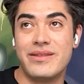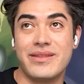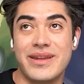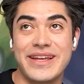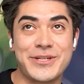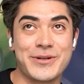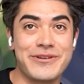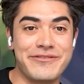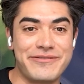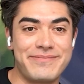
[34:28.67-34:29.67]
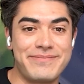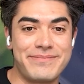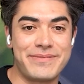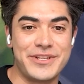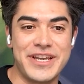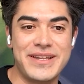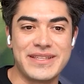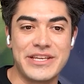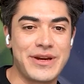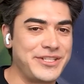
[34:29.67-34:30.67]
the nature of the chain
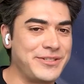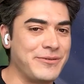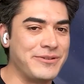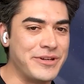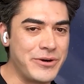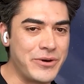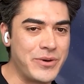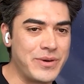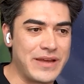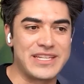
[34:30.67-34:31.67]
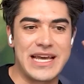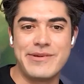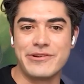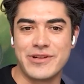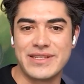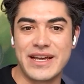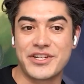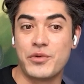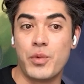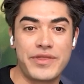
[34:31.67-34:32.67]
is that you actually don't know at the time of your
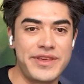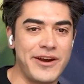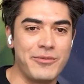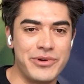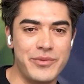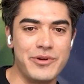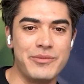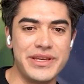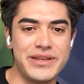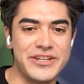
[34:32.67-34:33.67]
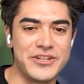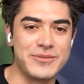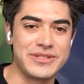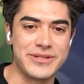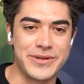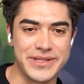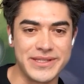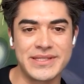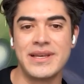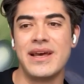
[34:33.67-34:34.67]
transaction what the output will be in terms of
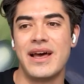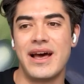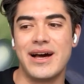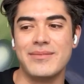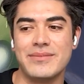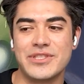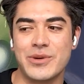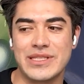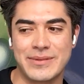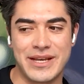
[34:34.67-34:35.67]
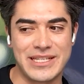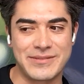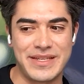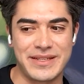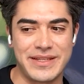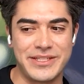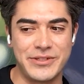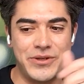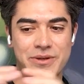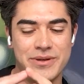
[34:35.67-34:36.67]
tokens. So it's up to us basically
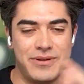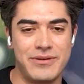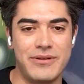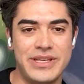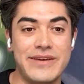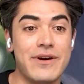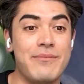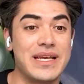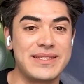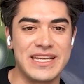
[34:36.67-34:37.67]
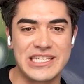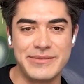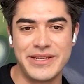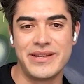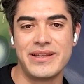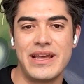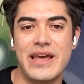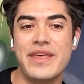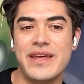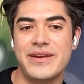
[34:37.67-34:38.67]
to give a best estimate,
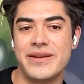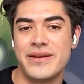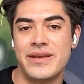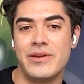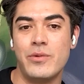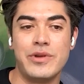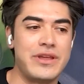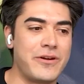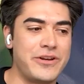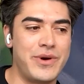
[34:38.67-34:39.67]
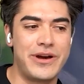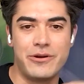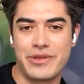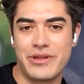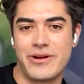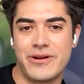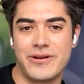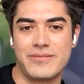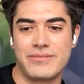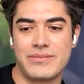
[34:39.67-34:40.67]
and then within our UI or within
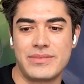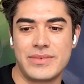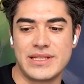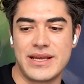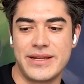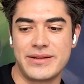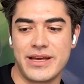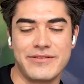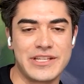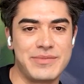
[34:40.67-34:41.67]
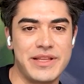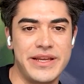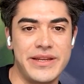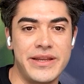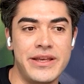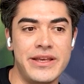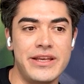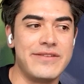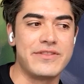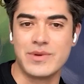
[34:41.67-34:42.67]
our design, kind of explain
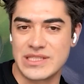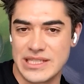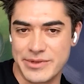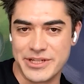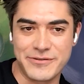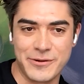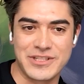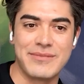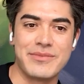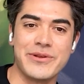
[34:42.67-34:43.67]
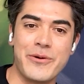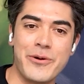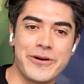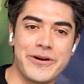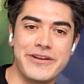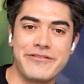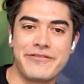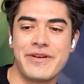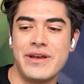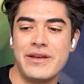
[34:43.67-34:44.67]
if there was slippage, for example, or
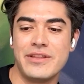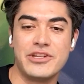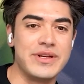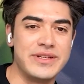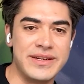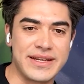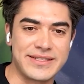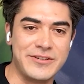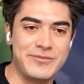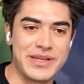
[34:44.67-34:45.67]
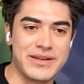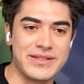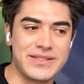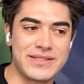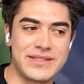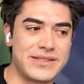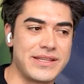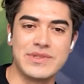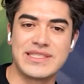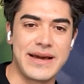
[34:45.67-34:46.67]
if the trade didn't execute because
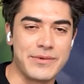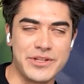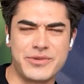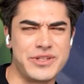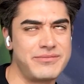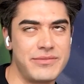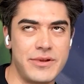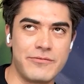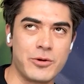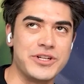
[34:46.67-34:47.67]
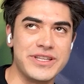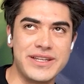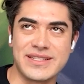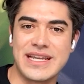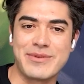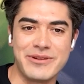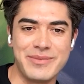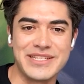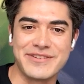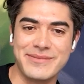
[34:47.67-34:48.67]
it was sandwiched, which fortunately doesn't happen on
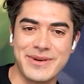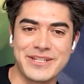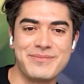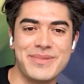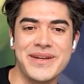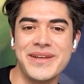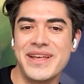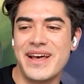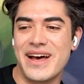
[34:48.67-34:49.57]
Base very much. But